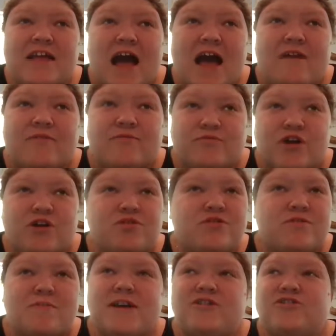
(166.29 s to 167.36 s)
I chose the
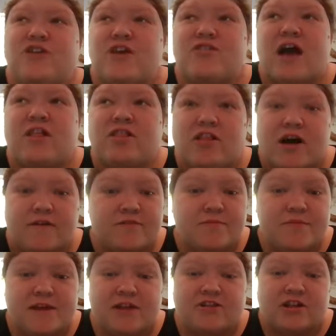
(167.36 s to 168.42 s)
beach because I love the
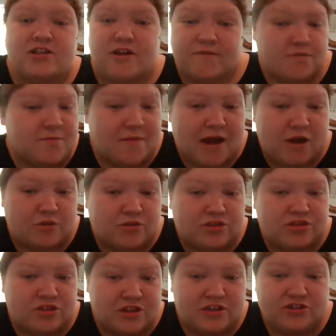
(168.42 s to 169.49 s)
beach. I love the mountains
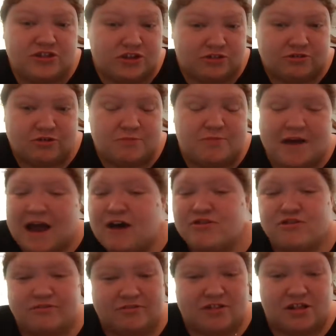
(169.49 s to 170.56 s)
in general, but I
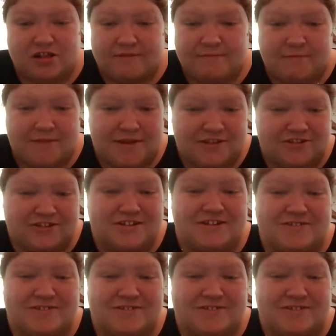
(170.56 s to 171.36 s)
also really love the beach.